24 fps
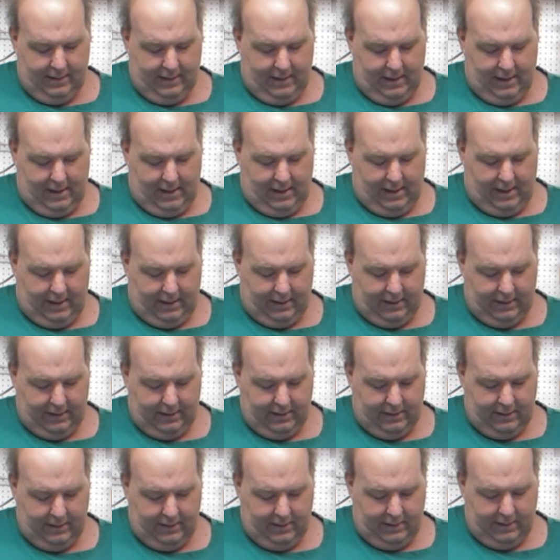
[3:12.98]

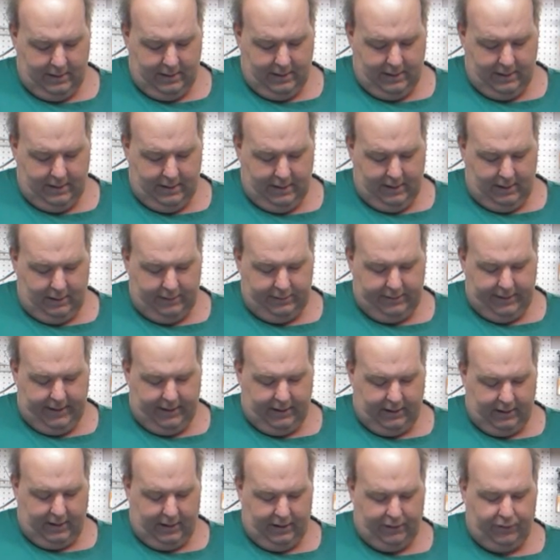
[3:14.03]
It'll
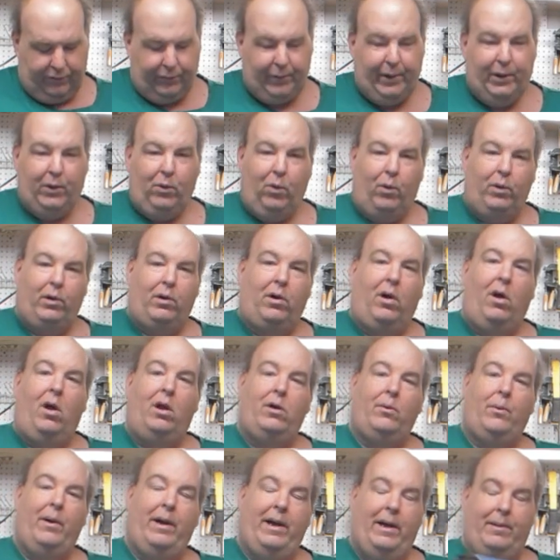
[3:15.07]
take a 3/4
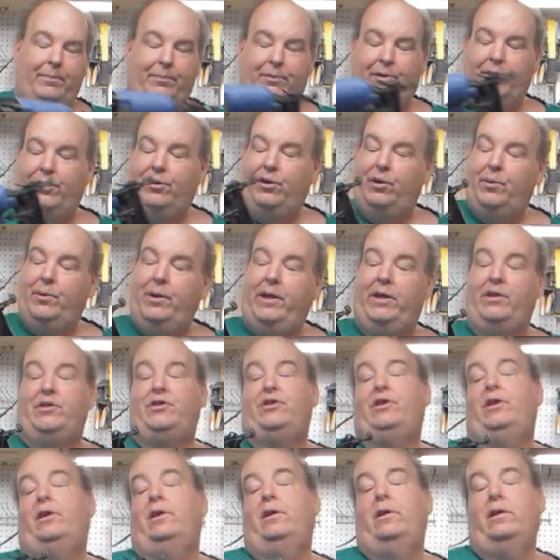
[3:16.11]
all the way up to
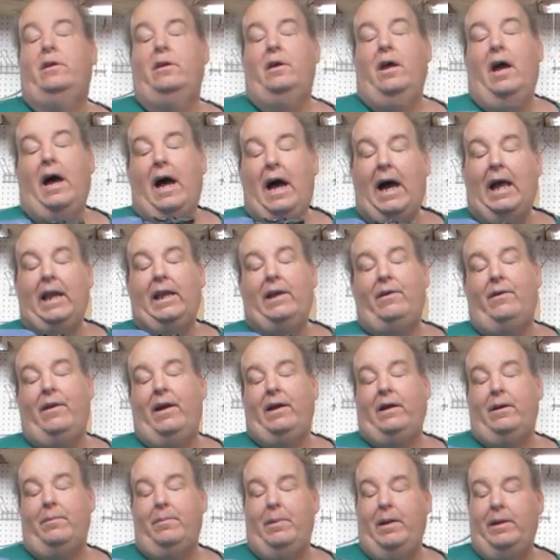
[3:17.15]
2-inch. Highly
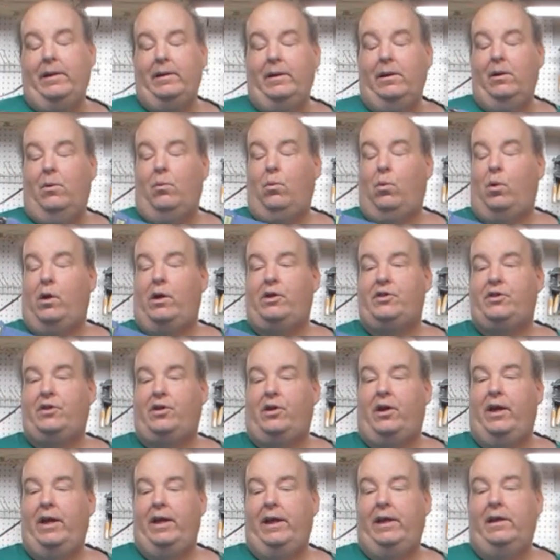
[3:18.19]
recommend it. Works
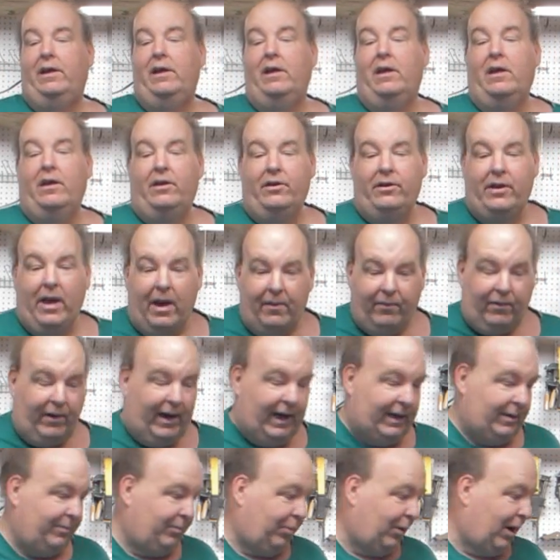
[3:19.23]
great. Never
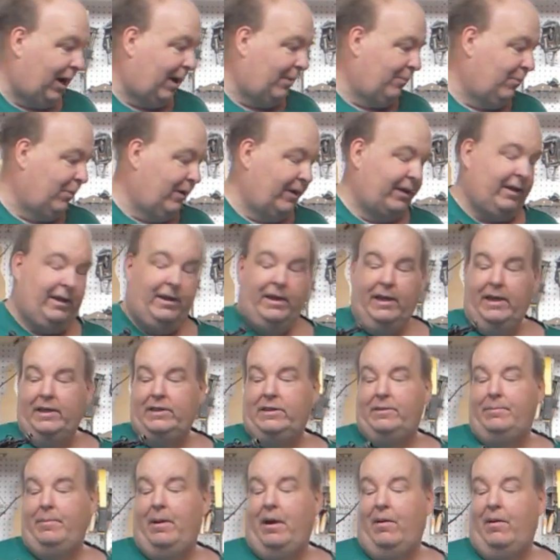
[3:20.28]
had a problem with it.
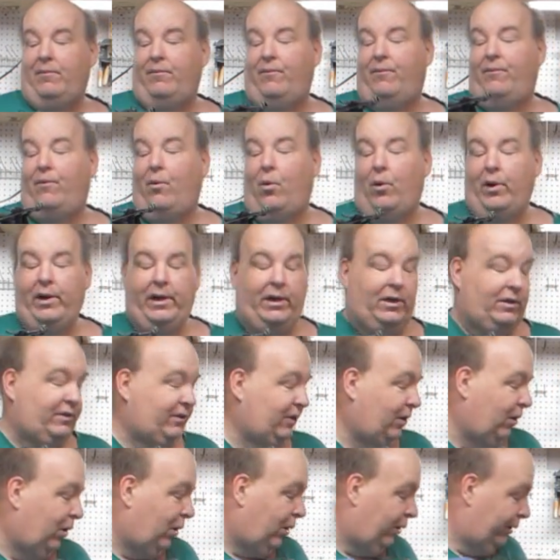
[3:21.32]
It's about 4 years
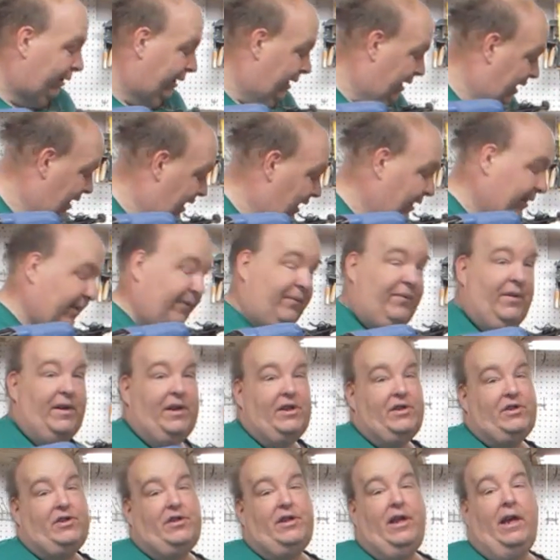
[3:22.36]
old. The
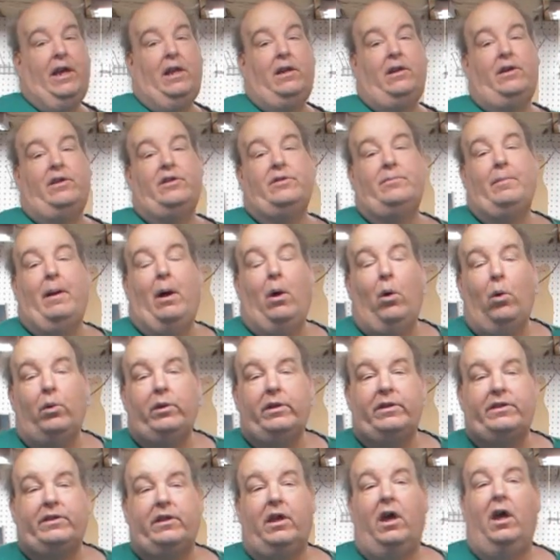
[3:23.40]
finish nailer is my
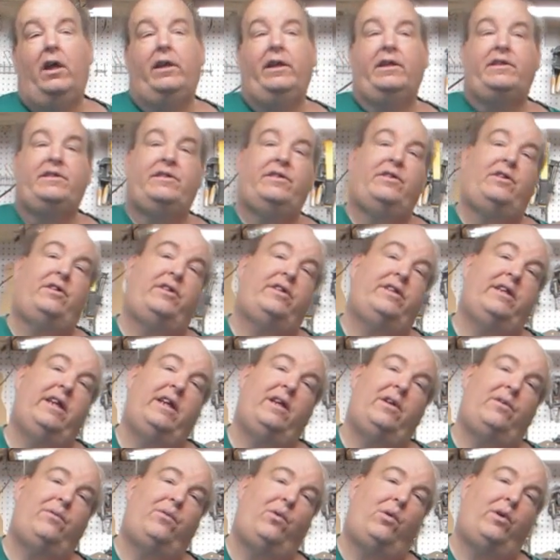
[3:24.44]
oldest gun. It's
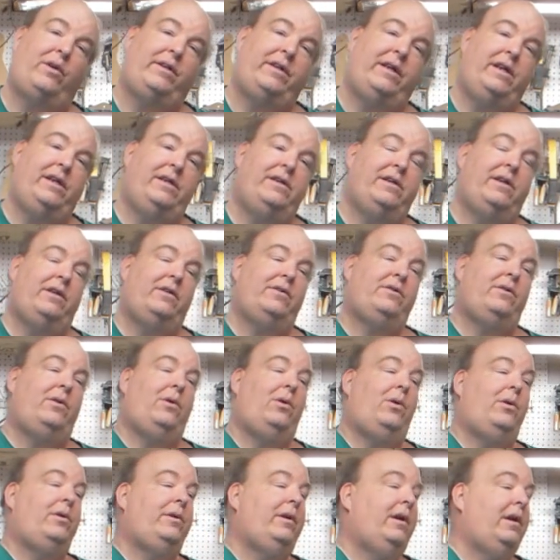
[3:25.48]
13 or 14 years
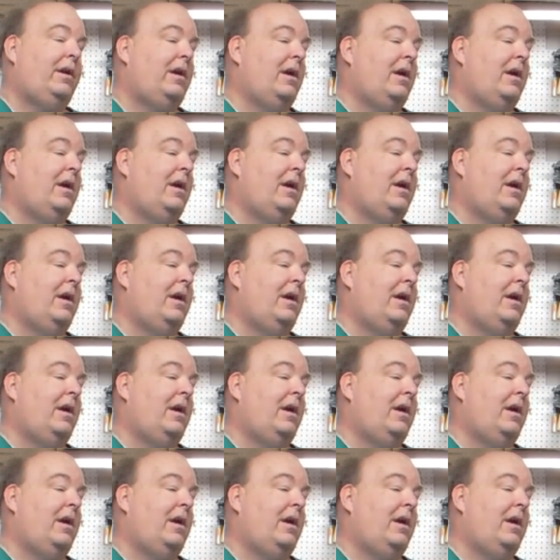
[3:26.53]
old.